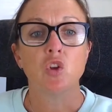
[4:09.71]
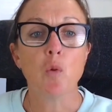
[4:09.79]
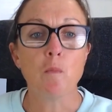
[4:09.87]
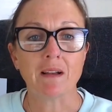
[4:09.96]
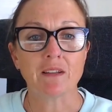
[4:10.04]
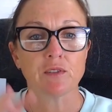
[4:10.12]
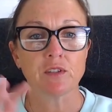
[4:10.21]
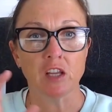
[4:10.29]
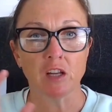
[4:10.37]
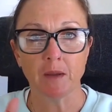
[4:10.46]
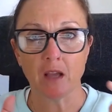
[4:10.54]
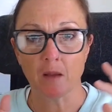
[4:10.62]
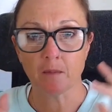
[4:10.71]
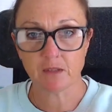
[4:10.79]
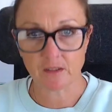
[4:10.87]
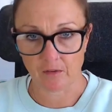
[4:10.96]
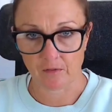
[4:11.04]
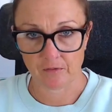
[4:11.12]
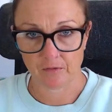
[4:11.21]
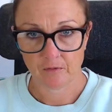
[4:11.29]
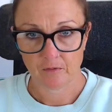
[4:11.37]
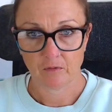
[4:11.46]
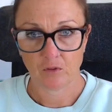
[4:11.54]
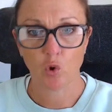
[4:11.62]
Your muscles are going to become stiff.
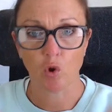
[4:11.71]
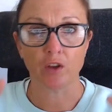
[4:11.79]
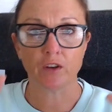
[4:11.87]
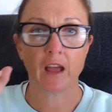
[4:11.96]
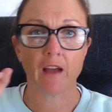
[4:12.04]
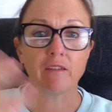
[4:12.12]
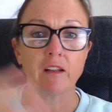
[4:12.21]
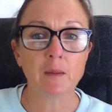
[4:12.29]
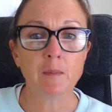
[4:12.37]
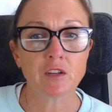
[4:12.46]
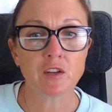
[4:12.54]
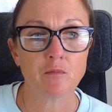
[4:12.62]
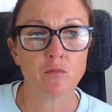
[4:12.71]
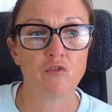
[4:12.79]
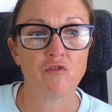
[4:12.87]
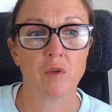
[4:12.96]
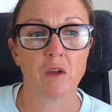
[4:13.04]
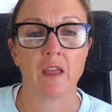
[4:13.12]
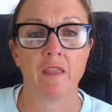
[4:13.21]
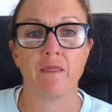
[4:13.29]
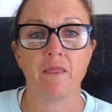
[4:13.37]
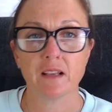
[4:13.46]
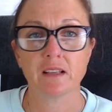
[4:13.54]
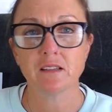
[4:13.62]
You're going to have limited movement,
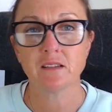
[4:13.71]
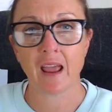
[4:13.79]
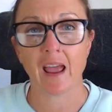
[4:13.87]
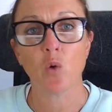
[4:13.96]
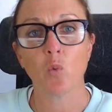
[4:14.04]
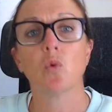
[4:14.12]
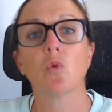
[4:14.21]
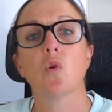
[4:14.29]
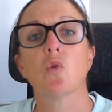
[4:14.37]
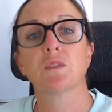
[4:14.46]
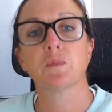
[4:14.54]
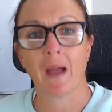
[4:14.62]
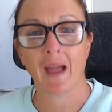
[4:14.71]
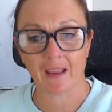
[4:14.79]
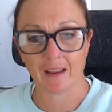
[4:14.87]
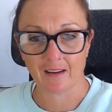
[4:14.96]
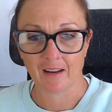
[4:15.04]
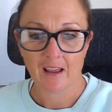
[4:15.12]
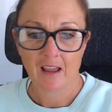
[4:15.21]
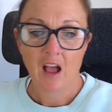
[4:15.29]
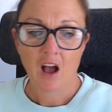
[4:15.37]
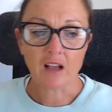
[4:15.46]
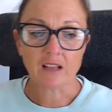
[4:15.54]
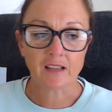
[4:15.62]
and this now will cause pain.
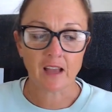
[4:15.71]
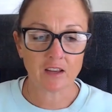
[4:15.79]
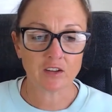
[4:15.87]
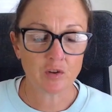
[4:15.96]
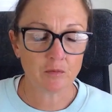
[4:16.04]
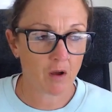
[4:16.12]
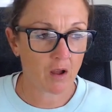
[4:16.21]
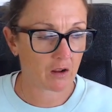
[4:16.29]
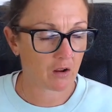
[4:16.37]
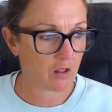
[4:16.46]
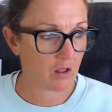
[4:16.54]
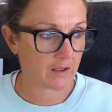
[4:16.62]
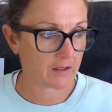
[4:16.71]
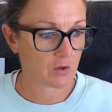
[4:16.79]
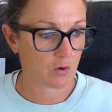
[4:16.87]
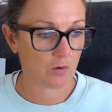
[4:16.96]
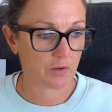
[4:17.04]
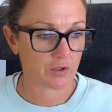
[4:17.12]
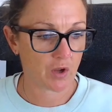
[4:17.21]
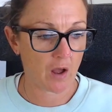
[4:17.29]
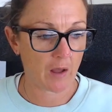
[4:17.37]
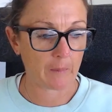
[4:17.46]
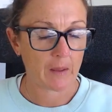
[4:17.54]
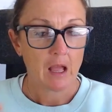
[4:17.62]
I say to my clients all the
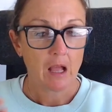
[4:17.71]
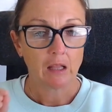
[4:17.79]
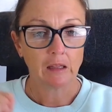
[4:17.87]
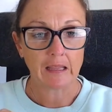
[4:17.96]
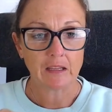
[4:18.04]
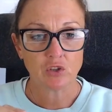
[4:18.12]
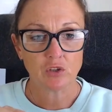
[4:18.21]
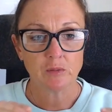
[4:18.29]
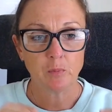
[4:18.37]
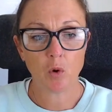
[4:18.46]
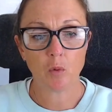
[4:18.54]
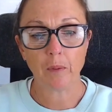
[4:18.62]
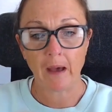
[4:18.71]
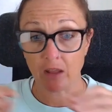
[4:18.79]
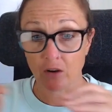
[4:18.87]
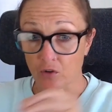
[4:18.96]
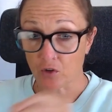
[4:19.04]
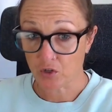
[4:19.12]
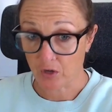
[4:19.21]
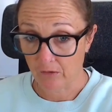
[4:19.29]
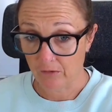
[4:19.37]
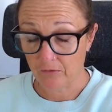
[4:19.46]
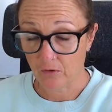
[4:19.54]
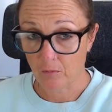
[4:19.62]
time, let's just put pain on a
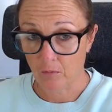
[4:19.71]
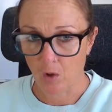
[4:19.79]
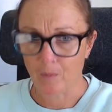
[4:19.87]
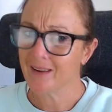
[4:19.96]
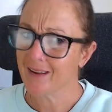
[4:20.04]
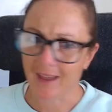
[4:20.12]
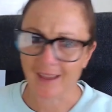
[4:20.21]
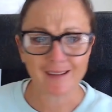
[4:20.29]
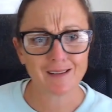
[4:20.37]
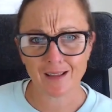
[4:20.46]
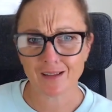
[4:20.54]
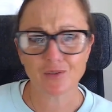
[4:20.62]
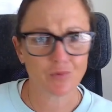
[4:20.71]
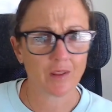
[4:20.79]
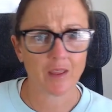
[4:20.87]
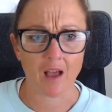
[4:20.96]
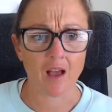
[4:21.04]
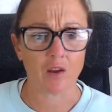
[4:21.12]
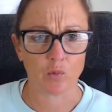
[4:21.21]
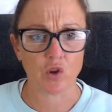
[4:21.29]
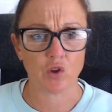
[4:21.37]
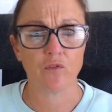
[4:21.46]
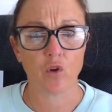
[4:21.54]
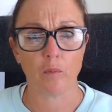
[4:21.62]
shelf for a moment. Yeah, that's really hard when
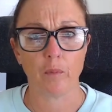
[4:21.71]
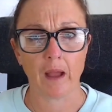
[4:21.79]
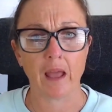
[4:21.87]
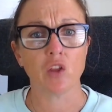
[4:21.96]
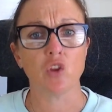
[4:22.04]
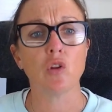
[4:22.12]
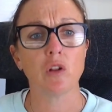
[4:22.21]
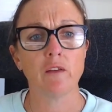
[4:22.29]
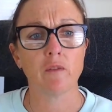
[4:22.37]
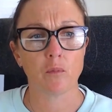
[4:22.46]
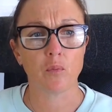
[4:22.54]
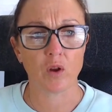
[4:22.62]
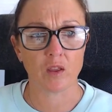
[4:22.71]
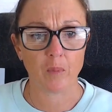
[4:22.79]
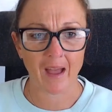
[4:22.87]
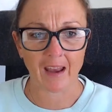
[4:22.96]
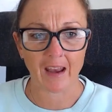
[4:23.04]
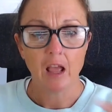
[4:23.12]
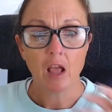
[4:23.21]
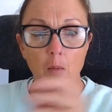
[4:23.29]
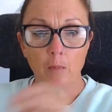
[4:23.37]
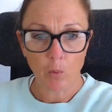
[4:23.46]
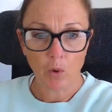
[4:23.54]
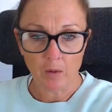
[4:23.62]
you've got pain and you live and breathe pain.
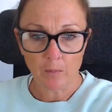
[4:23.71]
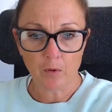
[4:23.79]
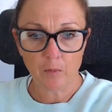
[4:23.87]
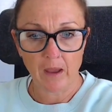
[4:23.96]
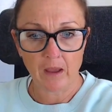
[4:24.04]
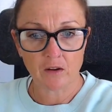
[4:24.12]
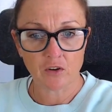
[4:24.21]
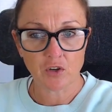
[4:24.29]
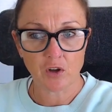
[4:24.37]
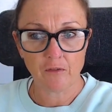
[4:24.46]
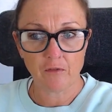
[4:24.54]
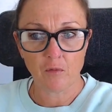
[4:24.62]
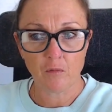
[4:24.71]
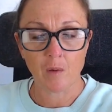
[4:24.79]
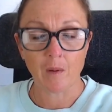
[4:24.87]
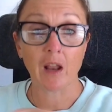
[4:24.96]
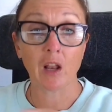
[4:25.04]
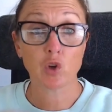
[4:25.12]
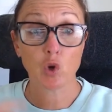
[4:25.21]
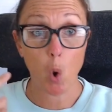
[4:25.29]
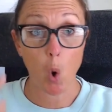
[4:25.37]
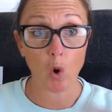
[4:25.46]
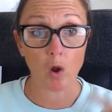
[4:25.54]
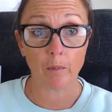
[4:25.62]
But we're going to put pain on a shelf for a moment and
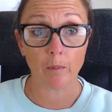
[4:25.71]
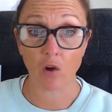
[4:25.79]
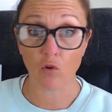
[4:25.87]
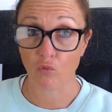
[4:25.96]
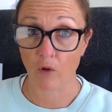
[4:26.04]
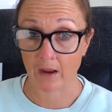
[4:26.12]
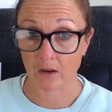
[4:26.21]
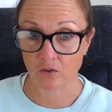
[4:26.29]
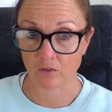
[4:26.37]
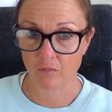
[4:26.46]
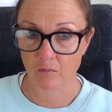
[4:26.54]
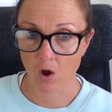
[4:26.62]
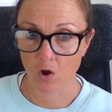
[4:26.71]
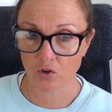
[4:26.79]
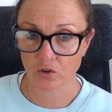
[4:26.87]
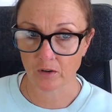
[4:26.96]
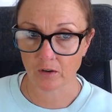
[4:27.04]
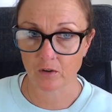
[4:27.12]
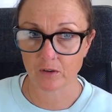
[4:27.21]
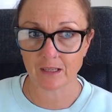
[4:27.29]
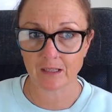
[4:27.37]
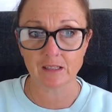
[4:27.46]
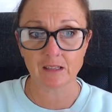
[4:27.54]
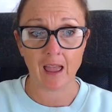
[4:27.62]
talk about range of motion,
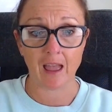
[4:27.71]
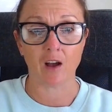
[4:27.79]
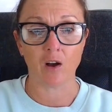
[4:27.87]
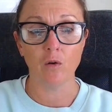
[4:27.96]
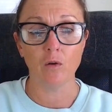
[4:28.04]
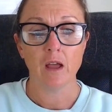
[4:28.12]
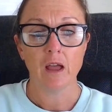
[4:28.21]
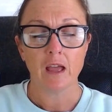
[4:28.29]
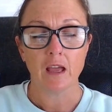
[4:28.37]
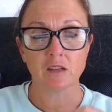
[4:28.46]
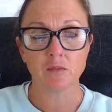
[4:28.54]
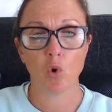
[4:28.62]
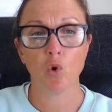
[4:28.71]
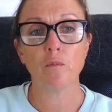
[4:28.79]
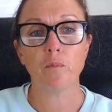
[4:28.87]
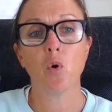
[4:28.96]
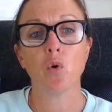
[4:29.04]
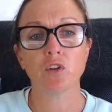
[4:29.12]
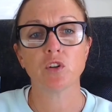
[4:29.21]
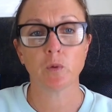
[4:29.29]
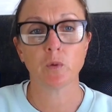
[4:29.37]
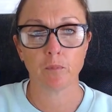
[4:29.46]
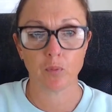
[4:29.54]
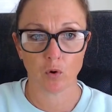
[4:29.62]
because this now is more important
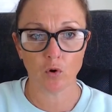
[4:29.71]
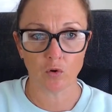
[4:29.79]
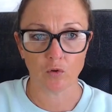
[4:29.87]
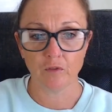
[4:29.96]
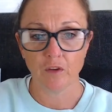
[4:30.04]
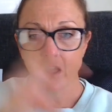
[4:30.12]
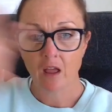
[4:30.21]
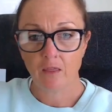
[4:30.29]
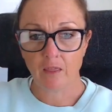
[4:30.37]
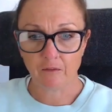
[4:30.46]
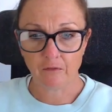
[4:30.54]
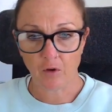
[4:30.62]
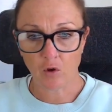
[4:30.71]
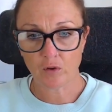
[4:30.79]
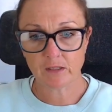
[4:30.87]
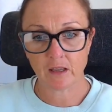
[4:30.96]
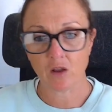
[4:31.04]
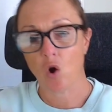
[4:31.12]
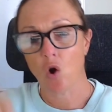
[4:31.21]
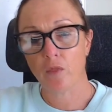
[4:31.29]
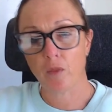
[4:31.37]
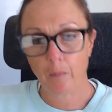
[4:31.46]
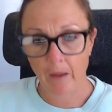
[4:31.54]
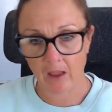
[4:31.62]
to improve than focusing
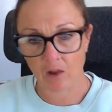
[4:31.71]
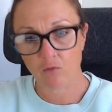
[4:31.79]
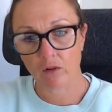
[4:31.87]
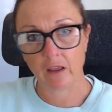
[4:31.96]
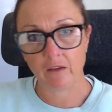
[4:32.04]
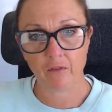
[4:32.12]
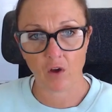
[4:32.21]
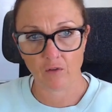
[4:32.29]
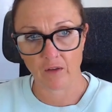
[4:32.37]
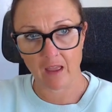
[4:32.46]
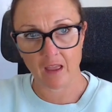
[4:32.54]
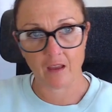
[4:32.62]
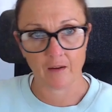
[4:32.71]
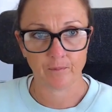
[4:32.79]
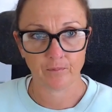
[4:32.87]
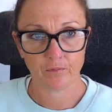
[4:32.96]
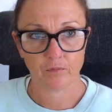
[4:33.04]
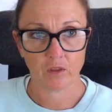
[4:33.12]
on the pain relief over here